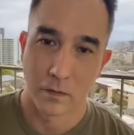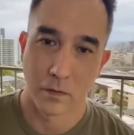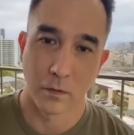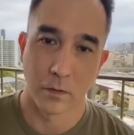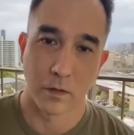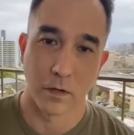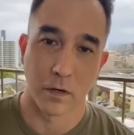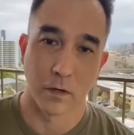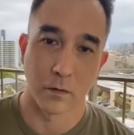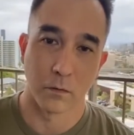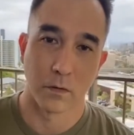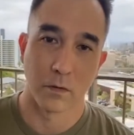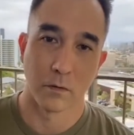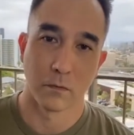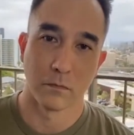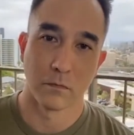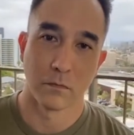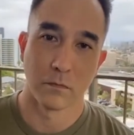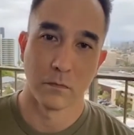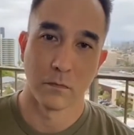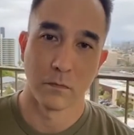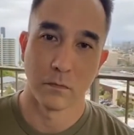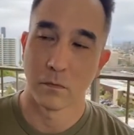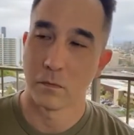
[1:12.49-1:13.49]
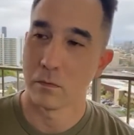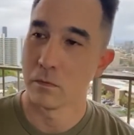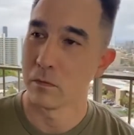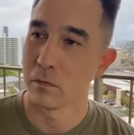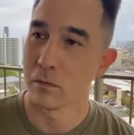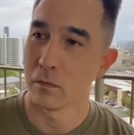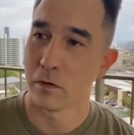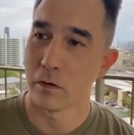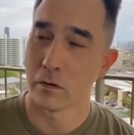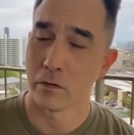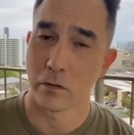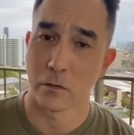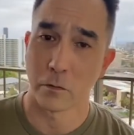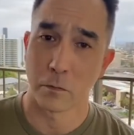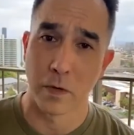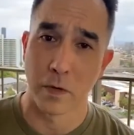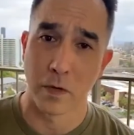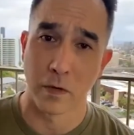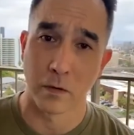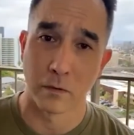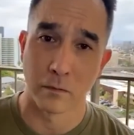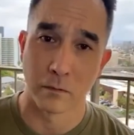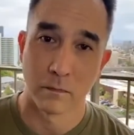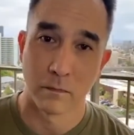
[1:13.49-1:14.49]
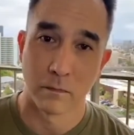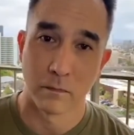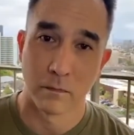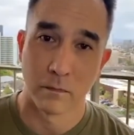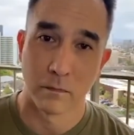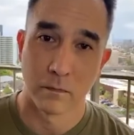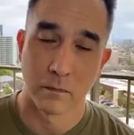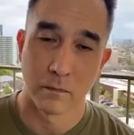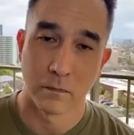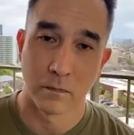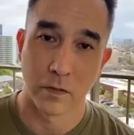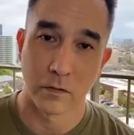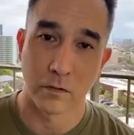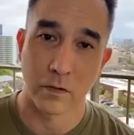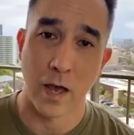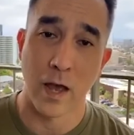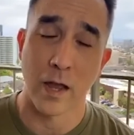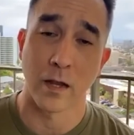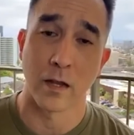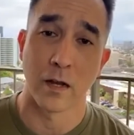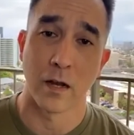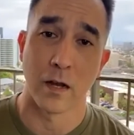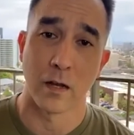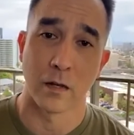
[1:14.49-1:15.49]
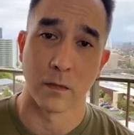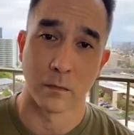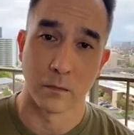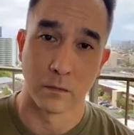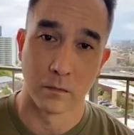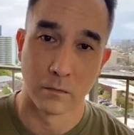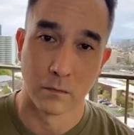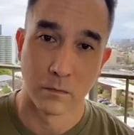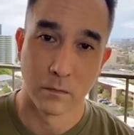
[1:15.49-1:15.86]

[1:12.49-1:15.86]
Here we are. Where is this man? This icon.